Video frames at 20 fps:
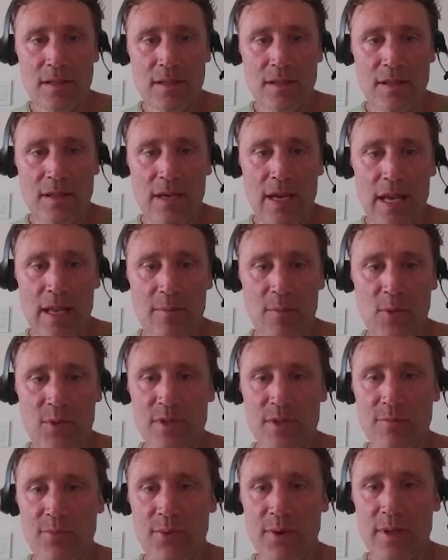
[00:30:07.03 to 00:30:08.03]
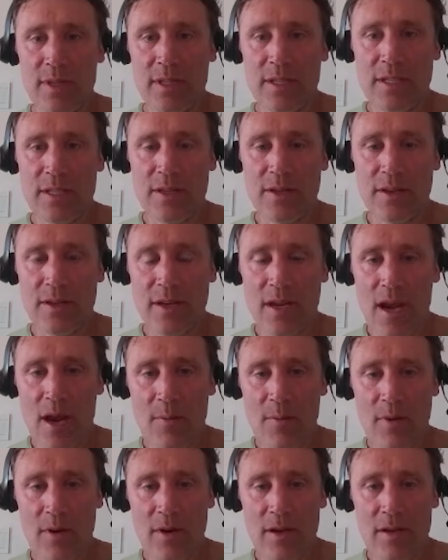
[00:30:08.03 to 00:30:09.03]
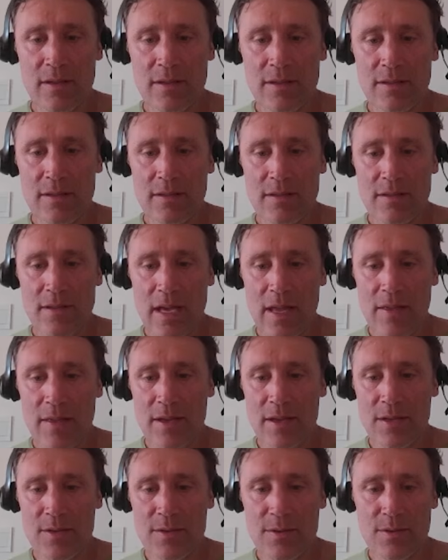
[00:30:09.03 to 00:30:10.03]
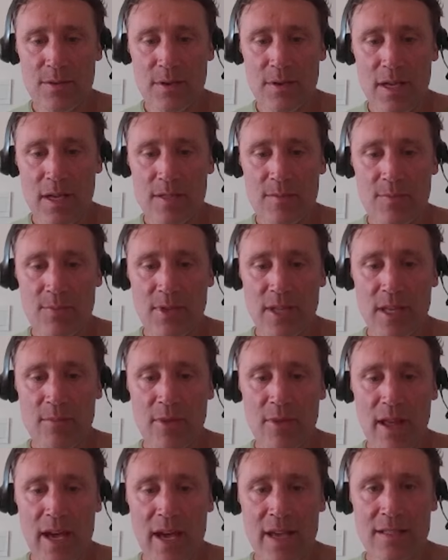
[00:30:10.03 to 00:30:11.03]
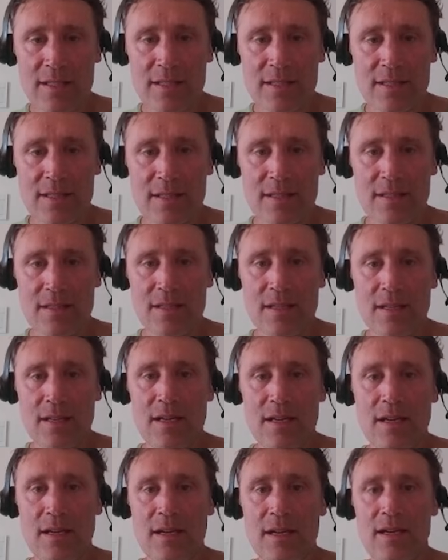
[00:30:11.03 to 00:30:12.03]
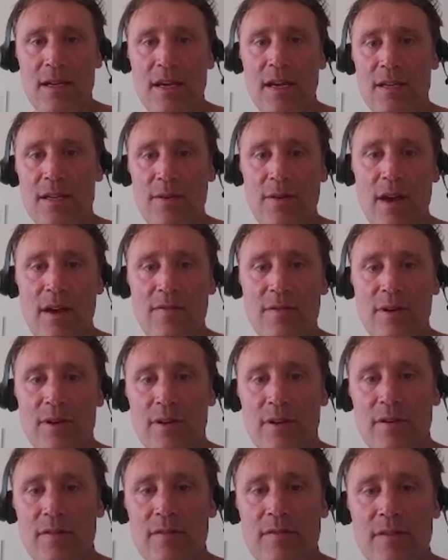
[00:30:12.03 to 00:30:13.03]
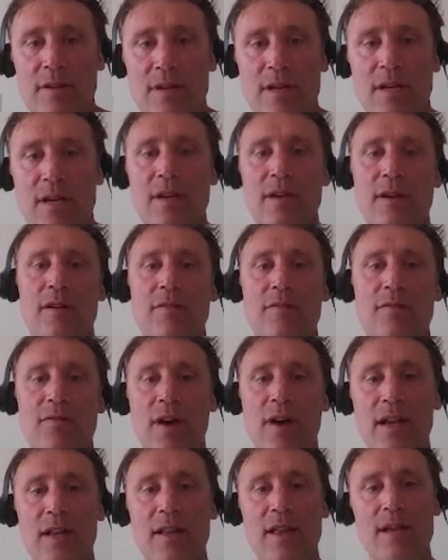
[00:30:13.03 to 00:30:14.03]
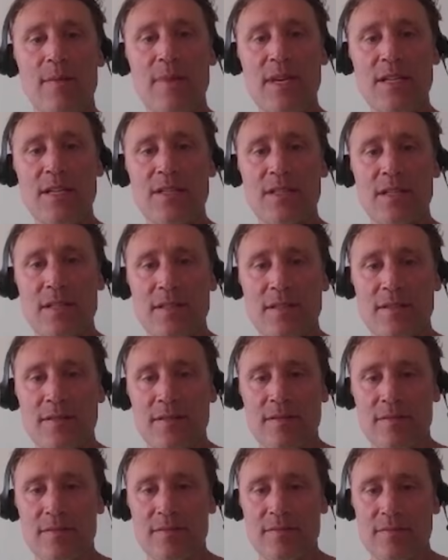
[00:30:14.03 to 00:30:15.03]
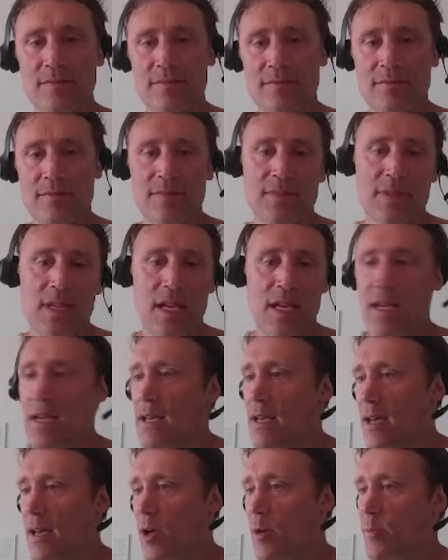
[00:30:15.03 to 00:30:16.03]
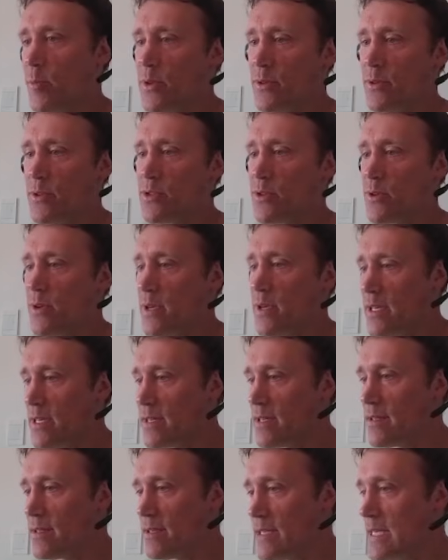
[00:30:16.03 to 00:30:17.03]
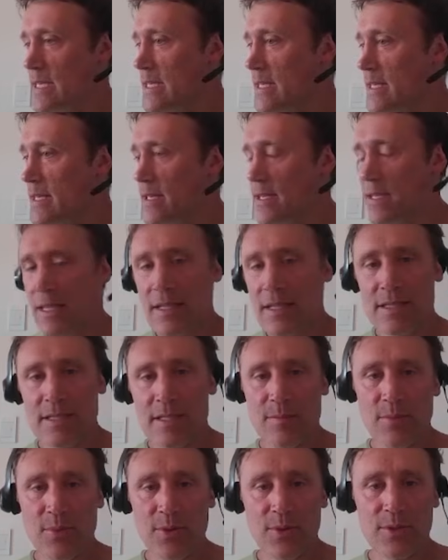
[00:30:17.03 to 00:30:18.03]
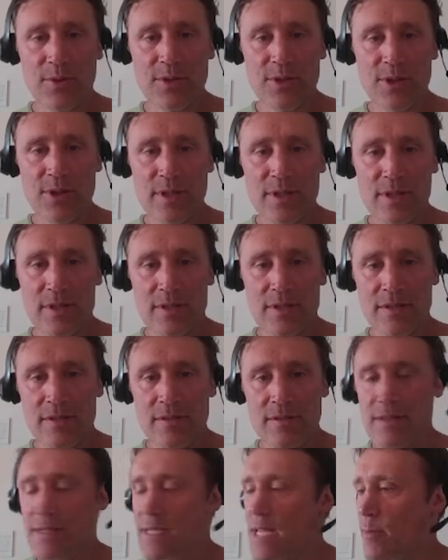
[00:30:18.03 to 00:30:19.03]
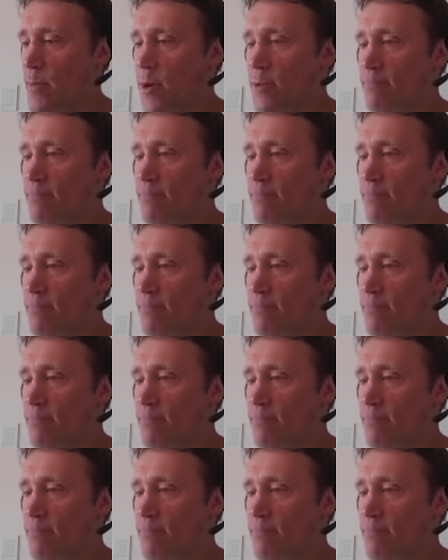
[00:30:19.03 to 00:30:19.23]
and most importantly your camera, and then you do a nice play blast and you have your final animation. I hope you enjoyed that simple turn demo.